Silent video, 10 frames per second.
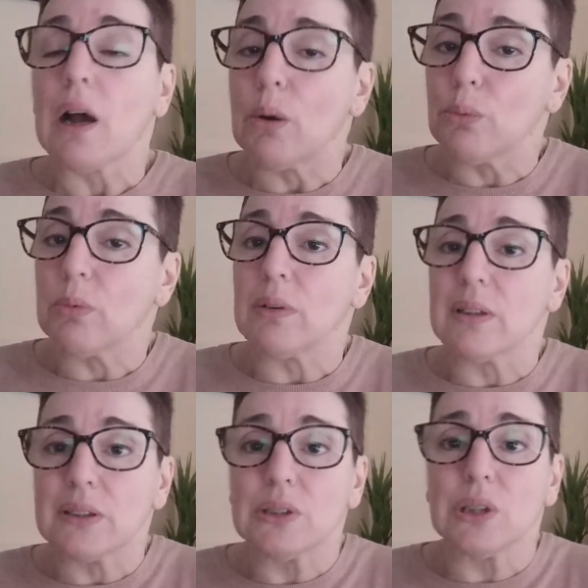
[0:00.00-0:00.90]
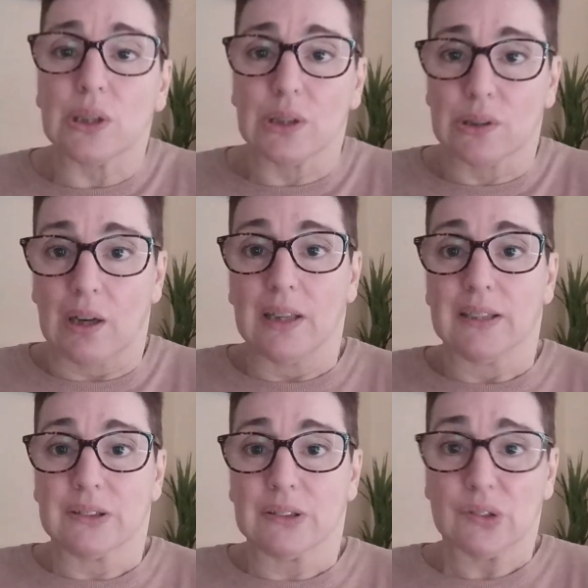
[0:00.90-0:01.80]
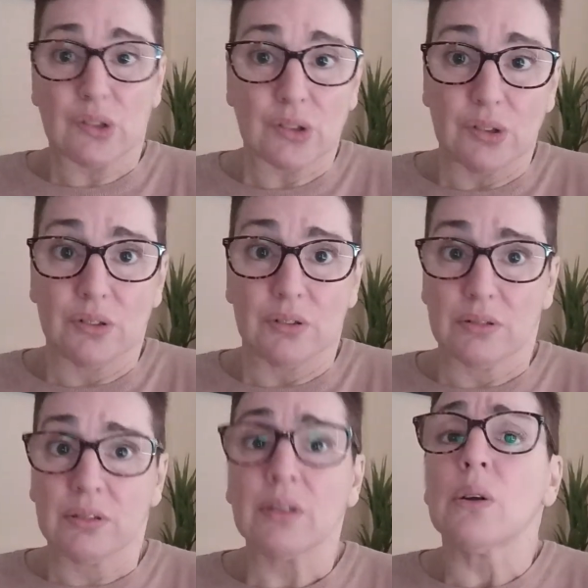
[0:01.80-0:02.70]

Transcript: I want you guys to